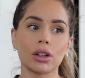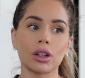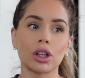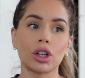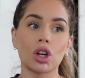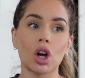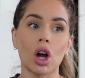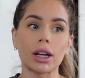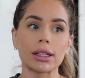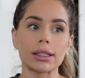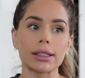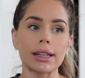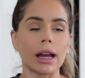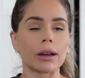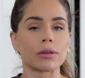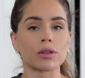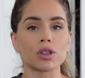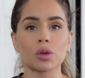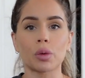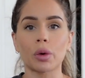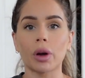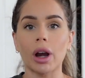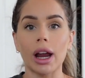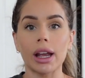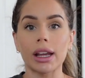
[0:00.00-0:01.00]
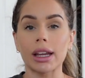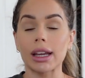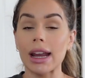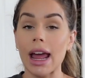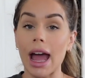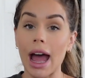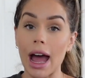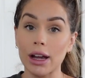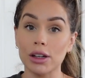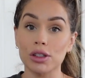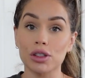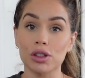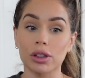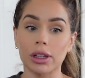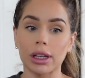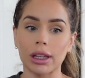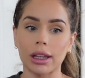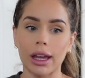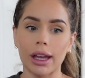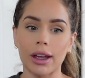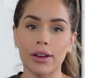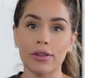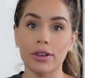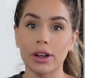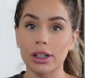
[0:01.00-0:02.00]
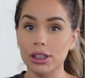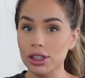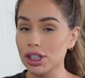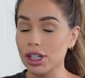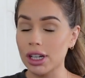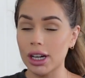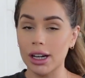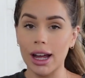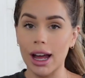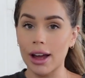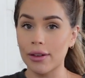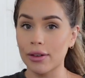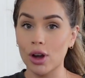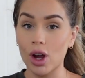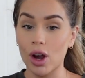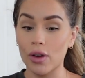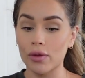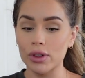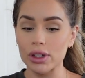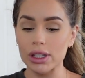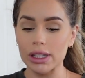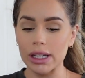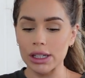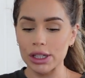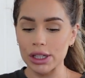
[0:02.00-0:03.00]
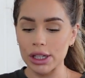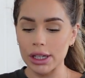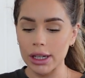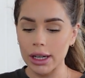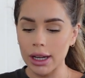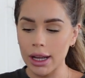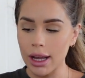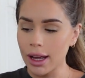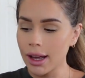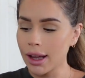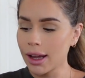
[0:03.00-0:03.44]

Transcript: gone down to where I could actually like function and have a conversation.